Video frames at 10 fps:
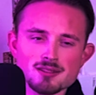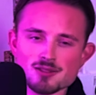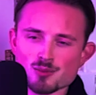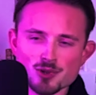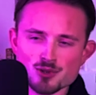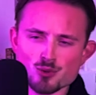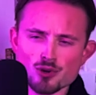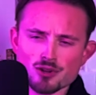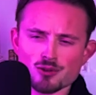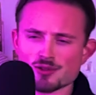this supposed to
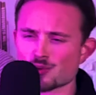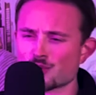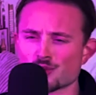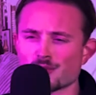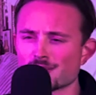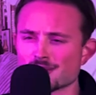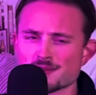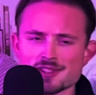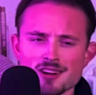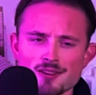work? You switch around some
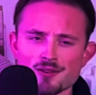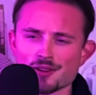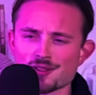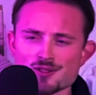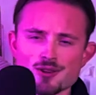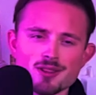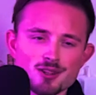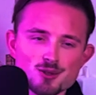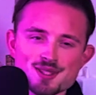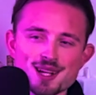stuff on the store and then
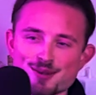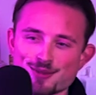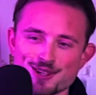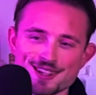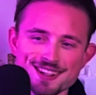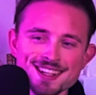you sell more.